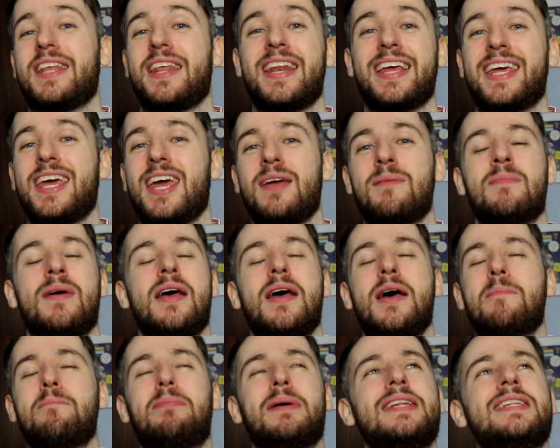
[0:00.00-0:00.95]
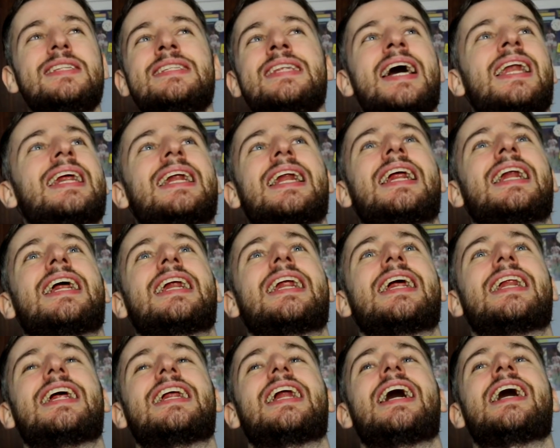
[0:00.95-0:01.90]
in the game. But
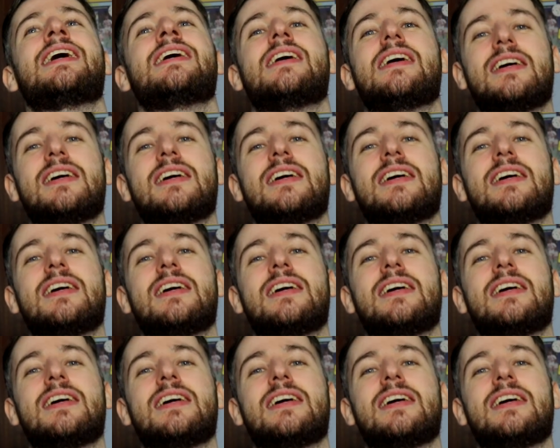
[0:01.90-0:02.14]
nah.